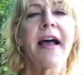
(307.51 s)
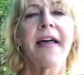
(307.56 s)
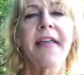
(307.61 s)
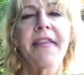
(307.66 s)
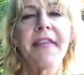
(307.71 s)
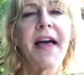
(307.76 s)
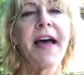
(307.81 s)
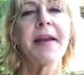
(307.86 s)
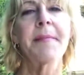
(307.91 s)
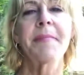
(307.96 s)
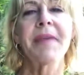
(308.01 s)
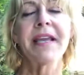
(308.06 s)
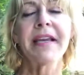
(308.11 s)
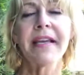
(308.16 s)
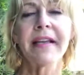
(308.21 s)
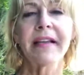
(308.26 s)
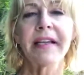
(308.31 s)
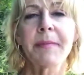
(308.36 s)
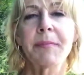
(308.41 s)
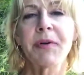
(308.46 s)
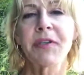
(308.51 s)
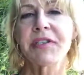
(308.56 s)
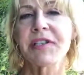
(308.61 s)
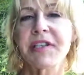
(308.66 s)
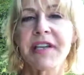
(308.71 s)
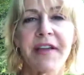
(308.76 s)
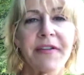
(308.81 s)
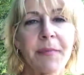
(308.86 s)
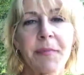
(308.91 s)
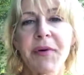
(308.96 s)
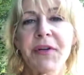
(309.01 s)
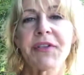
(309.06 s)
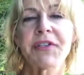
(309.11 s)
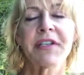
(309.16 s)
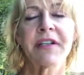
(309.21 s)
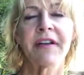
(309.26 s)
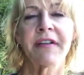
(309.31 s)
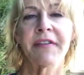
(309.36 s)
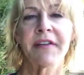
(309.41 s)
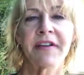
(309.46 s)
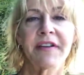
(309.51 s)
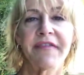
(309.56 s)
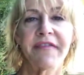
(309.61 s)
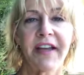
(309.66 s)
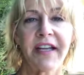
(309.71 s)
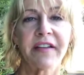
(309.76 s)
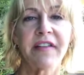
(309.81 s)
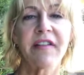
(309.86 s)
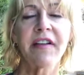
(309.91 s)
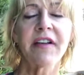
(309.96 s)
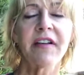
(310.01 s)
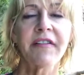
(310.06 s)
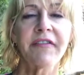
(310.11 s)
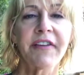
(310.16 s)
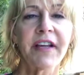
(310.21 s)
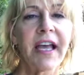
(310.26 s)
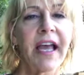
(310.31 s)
that immediately puts the other person on the defensive.